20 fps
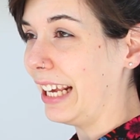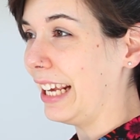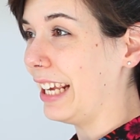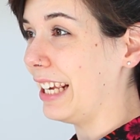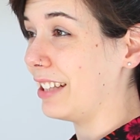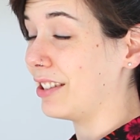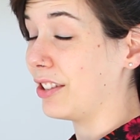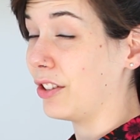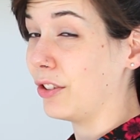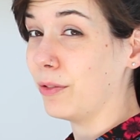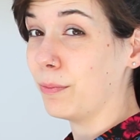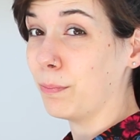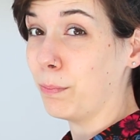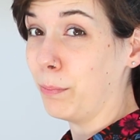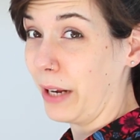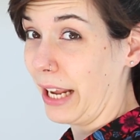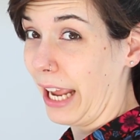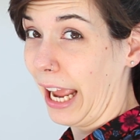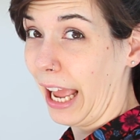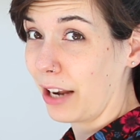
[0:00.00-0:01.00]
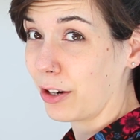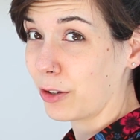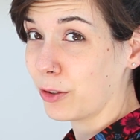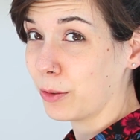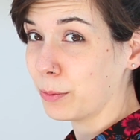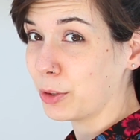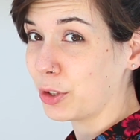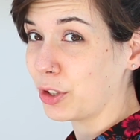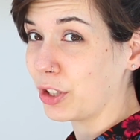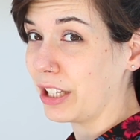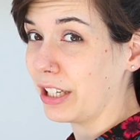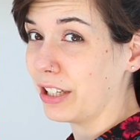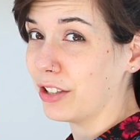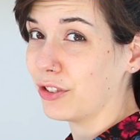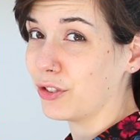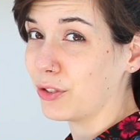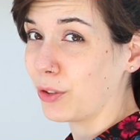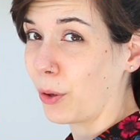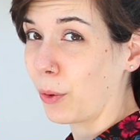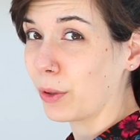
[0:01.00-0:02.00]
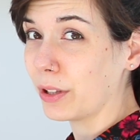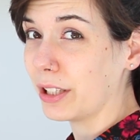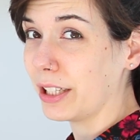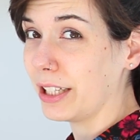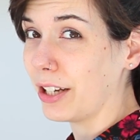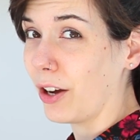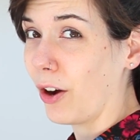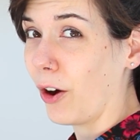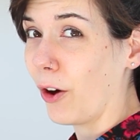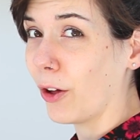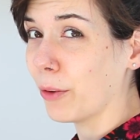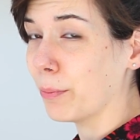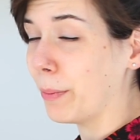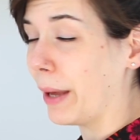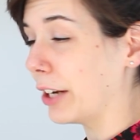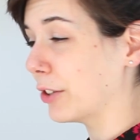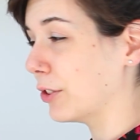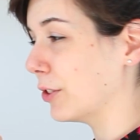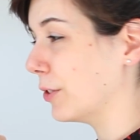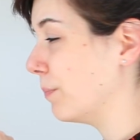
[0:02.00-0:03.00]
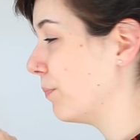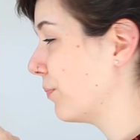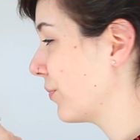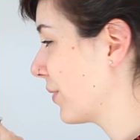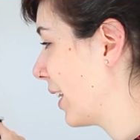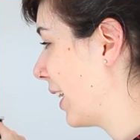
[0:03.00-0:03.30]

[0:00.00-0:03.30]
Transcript: It's a mechanical machine. It's totally all metal.